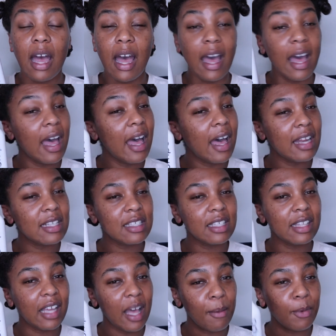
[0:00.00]
I honestly
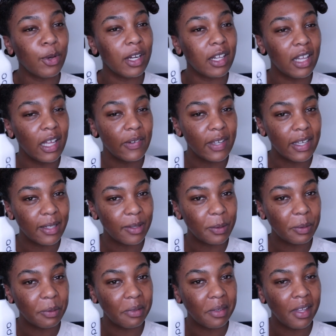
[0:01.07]
think I'm going to love it.
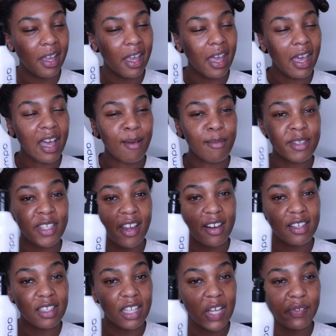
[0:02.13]
I'm
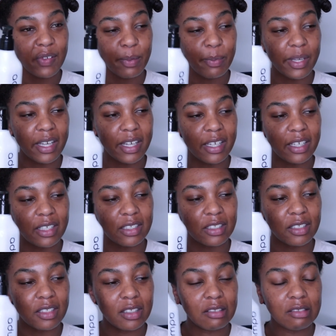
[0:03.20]
scared to love it
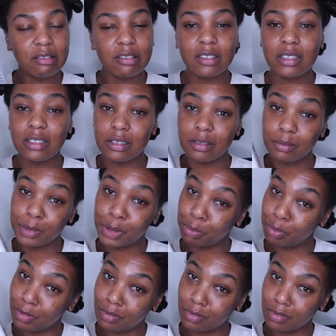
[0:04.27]
because it's
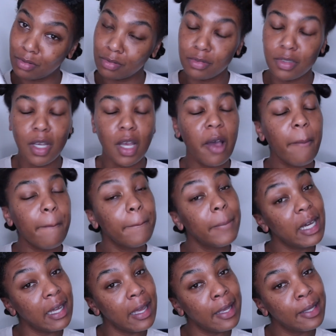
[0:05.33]
expensive,
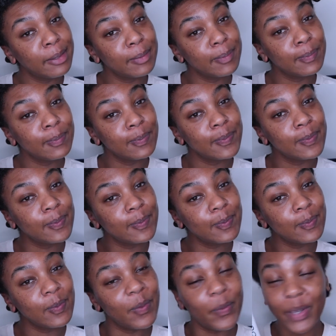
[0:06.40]
but
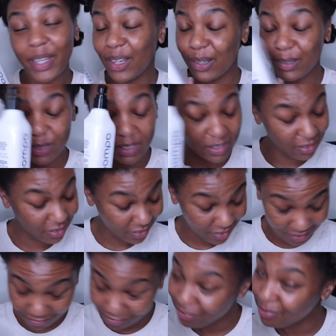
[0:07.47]
we gonna
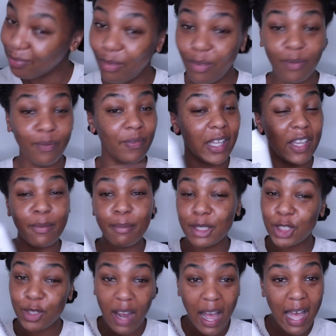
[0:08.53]
give them a
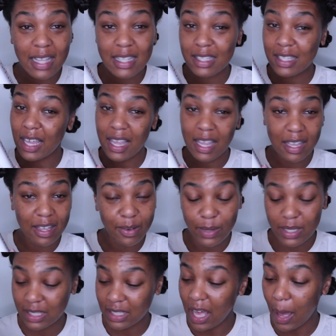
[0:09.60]
try and see
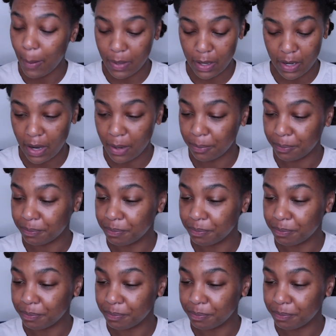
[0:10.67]
what's up, you know.